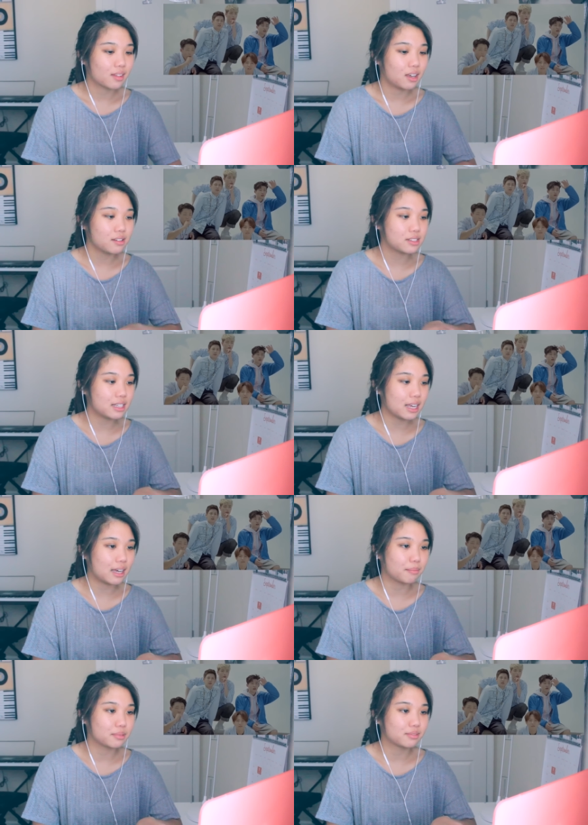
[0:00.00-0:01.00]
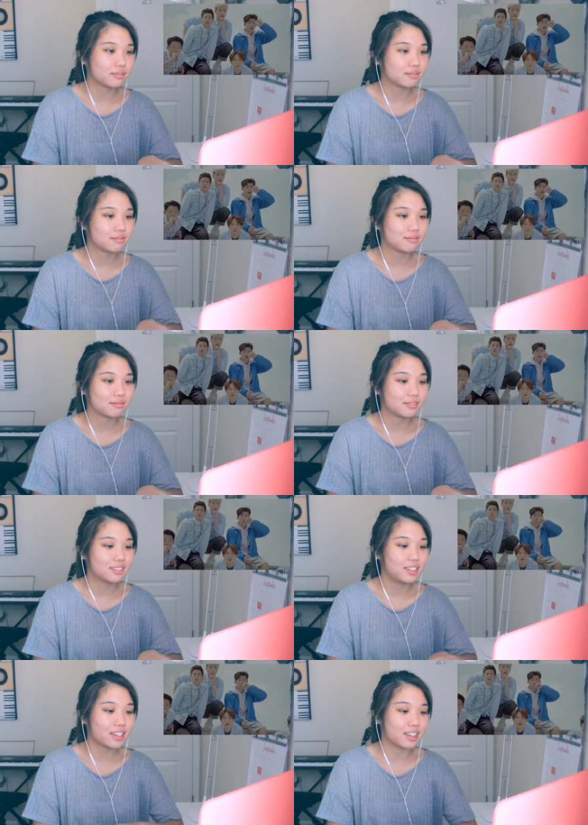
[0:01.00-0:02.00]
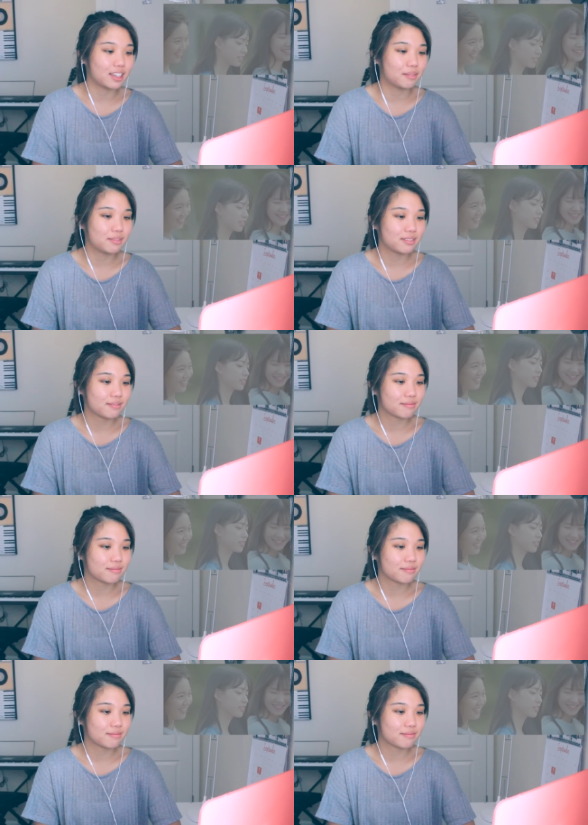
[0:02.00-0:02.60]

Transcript: Ah, snap! Look at them.